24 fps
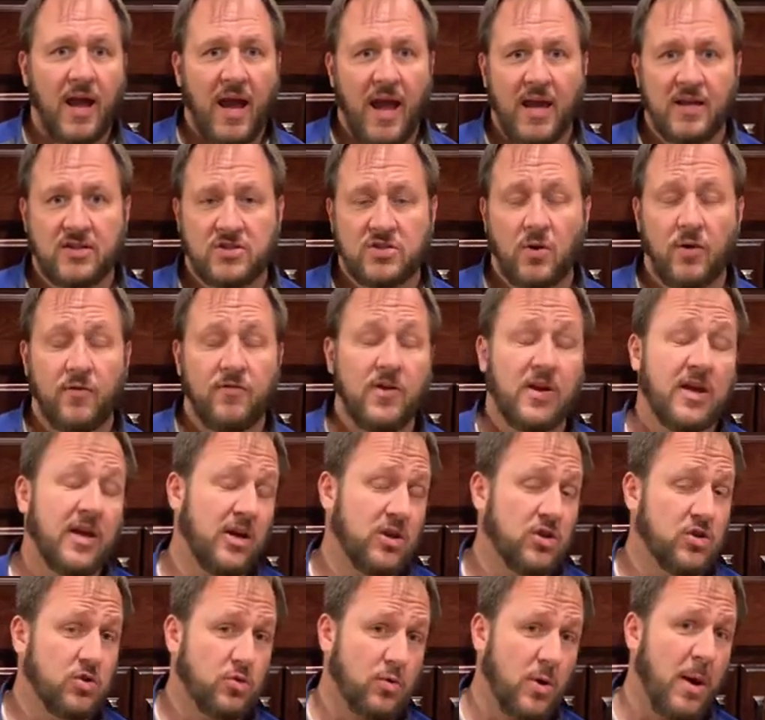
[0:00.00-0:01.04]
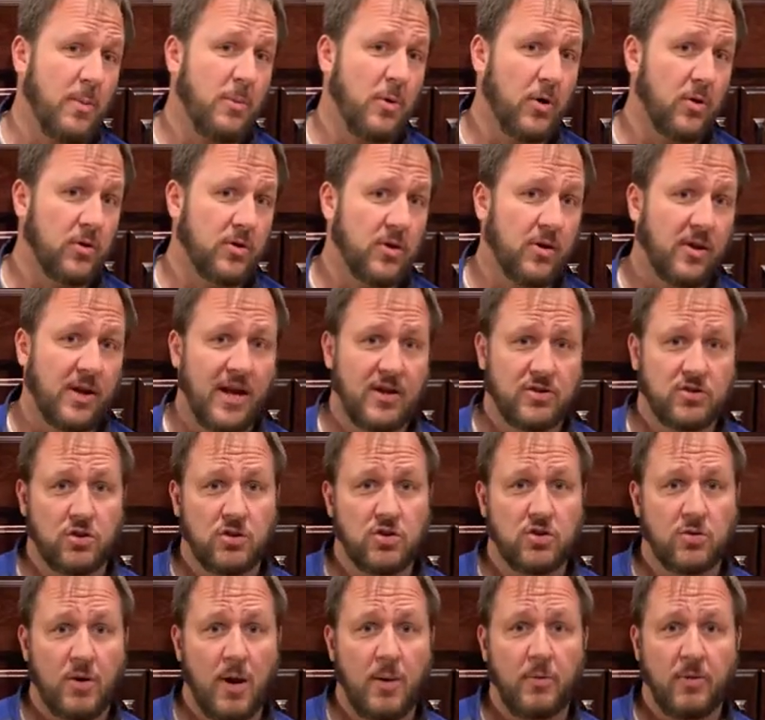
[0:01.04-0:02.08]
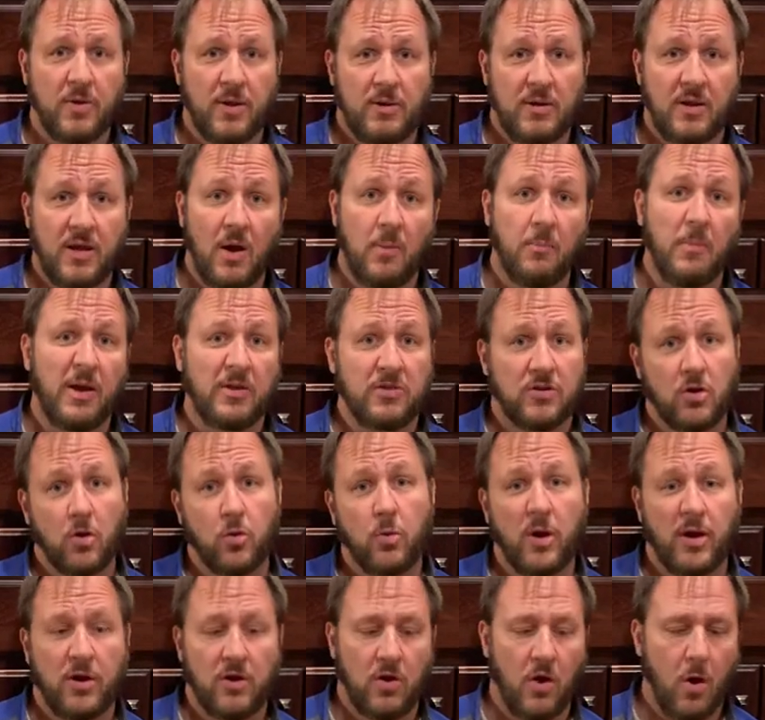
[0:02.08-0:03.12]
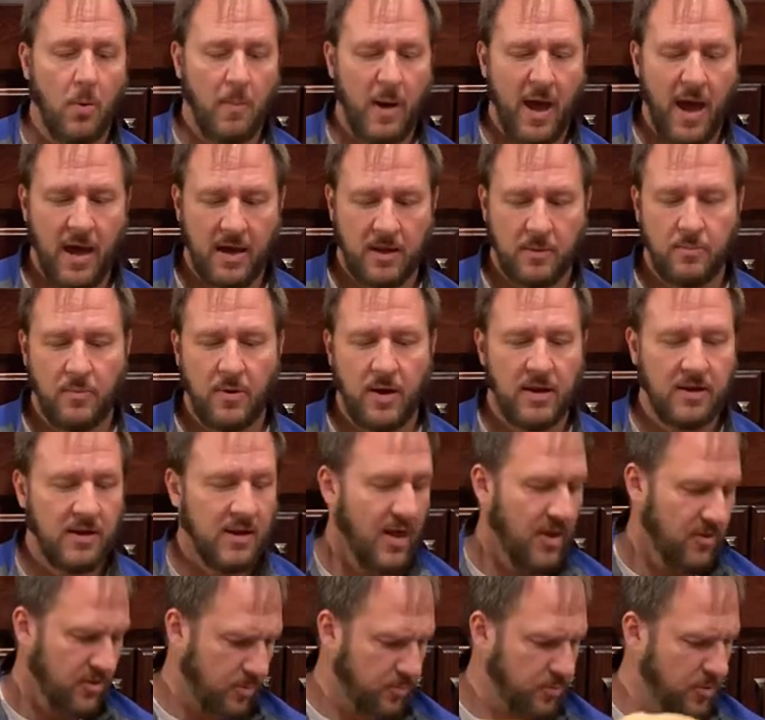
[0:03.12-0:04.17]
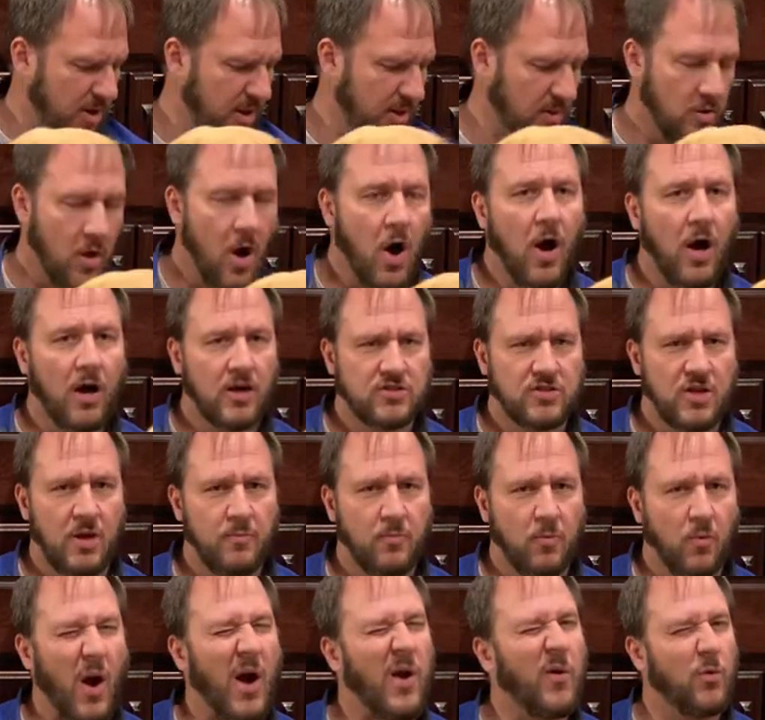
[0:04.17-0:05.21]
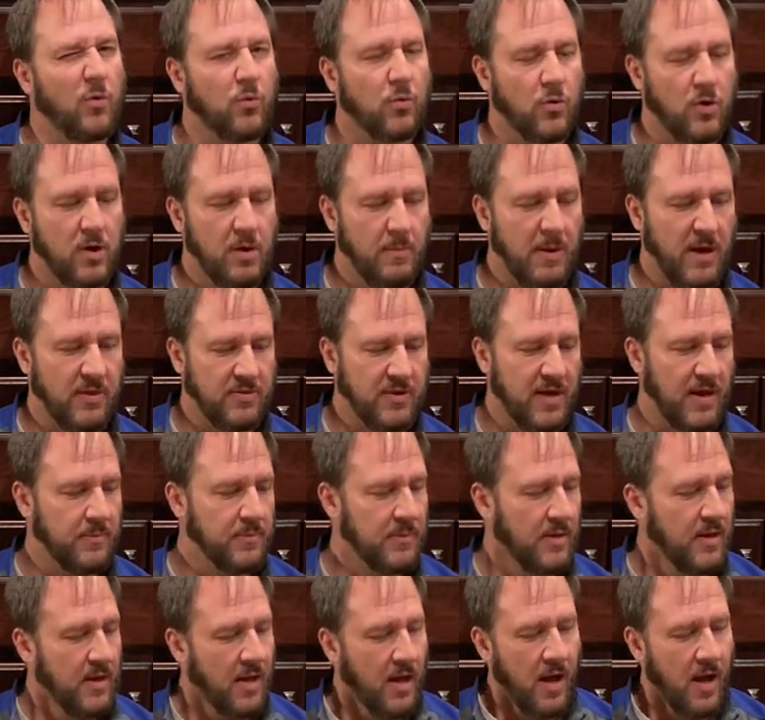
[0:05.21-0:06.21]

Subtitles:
And so if you get a Dremel, you can actually Dremel it and make the quick go back. But they're pretty long, so I would worry about that.